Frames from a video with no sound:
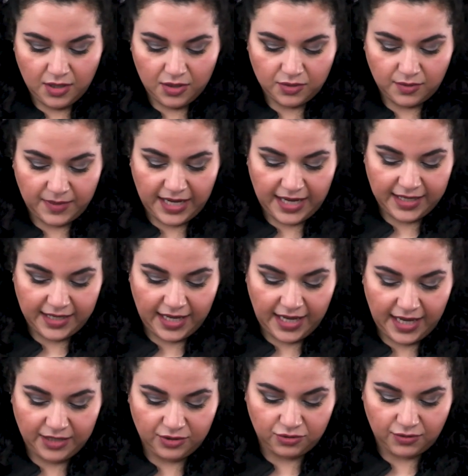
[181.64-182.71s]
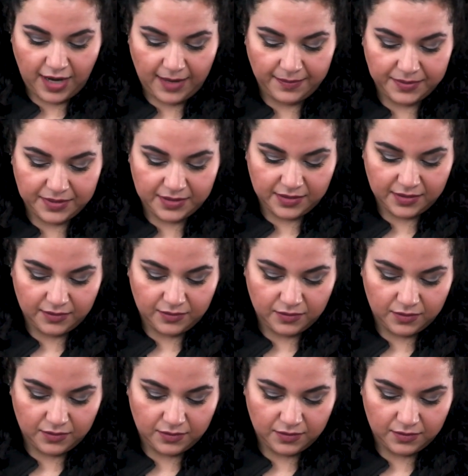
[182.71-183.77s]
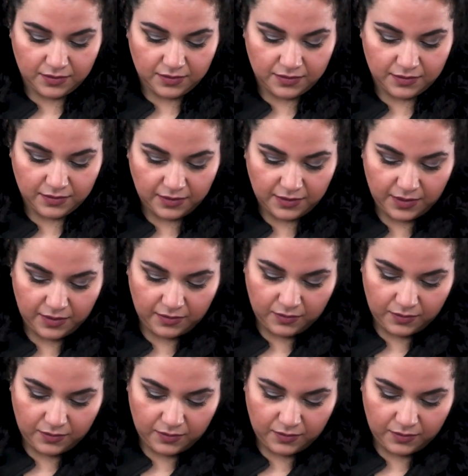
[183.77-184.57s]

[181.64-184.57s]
So I'm gonna add 8 drops. Okay,